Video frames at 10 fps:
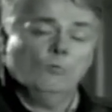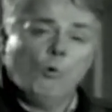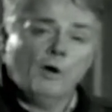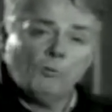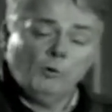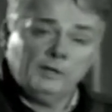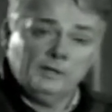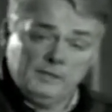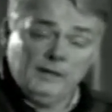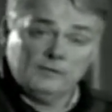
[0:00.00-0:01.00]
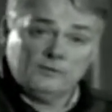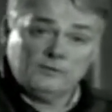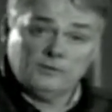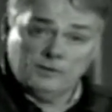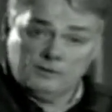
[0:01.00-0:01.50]
The water will
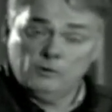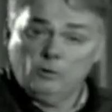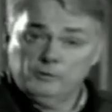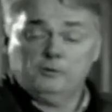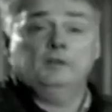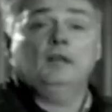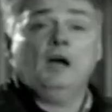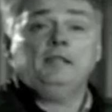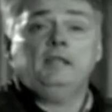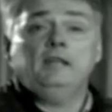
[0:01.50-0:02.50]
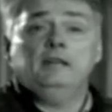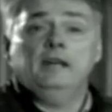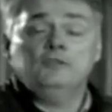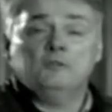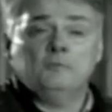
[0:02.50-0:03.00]
condense on colder, non-heated
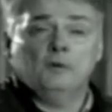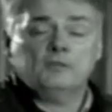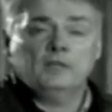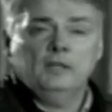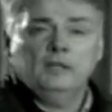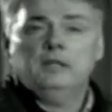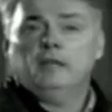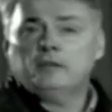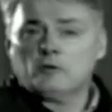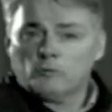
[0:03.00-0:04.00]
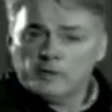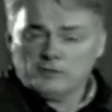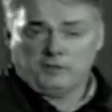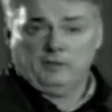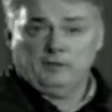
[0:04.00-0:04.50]
engine parts,
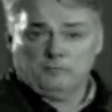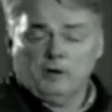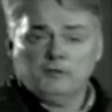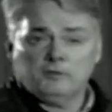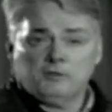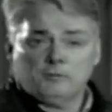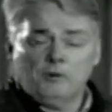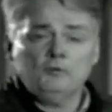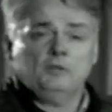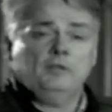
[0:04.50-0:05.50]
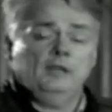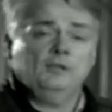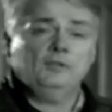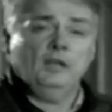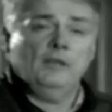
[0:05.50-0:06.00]
increasing the rust and corrosion
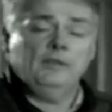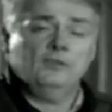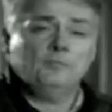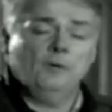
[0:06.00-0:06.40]
tendency on these